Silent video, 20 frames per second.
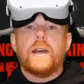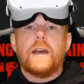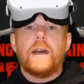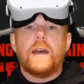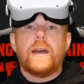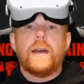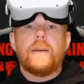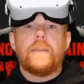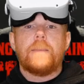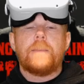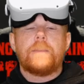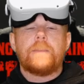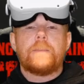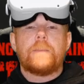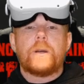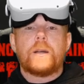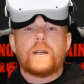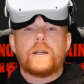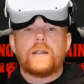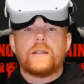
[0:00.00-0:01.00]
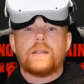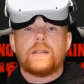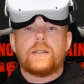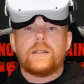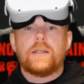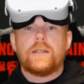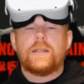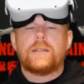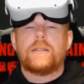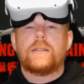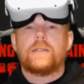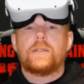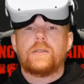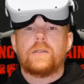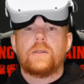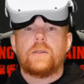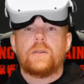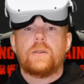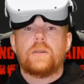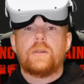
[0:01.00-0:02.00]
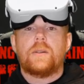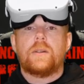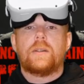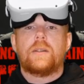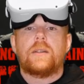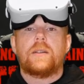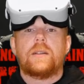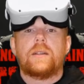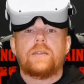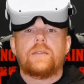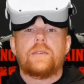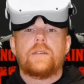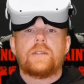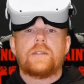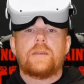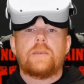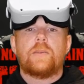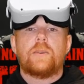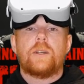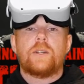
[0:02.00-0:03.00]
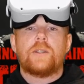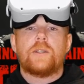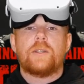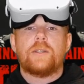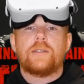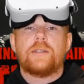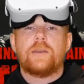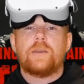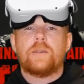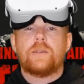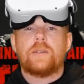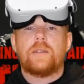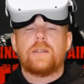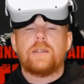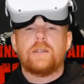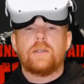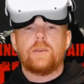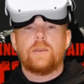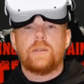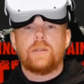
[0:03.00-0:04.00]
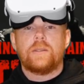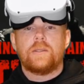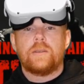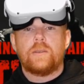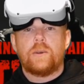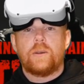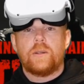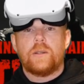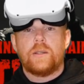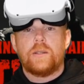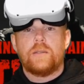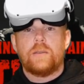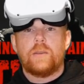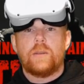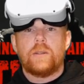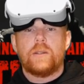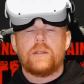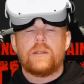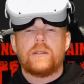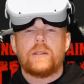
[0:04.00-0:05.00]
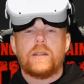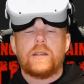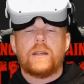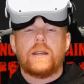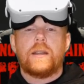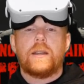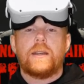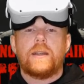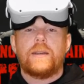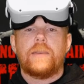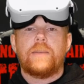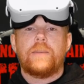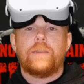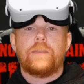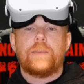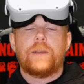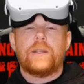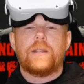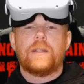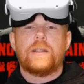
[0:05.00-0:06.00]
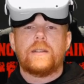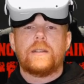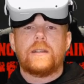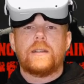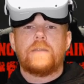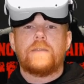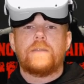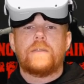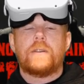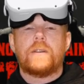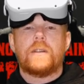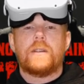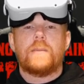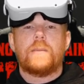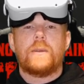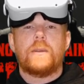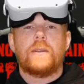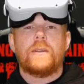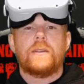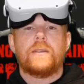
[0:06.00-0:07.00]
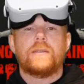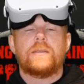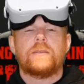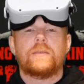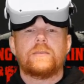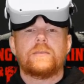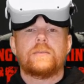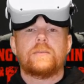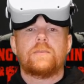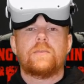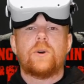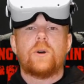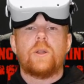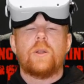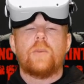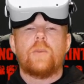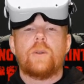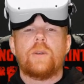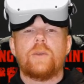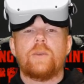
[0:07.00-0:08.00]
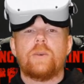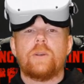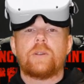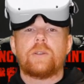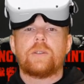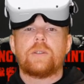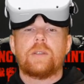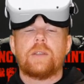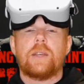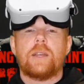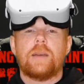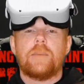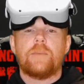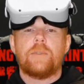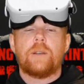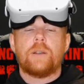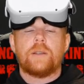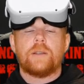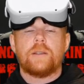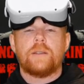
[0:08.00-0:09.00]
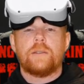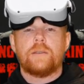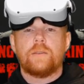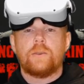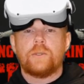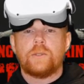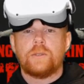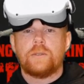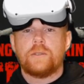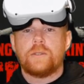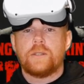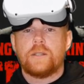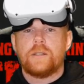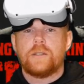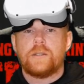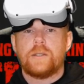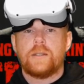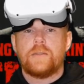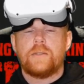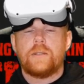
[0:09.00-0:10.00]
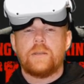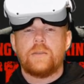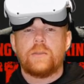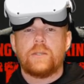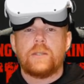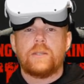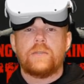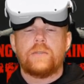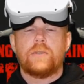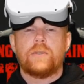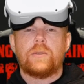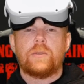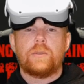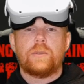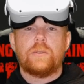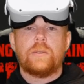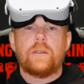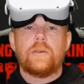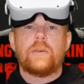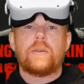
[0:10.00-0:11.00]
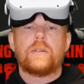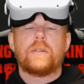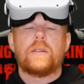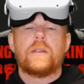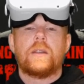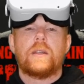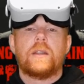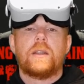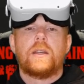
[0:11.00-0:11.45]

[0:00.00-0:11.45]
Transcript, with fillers: Um, what can I say? So, first impressions, I was a little bit disappointed, if I'm honest. Um, I thought it'd be more than what it was. Uh, I'm not giving it much of a chance yet, I've only played it for a couple of hours.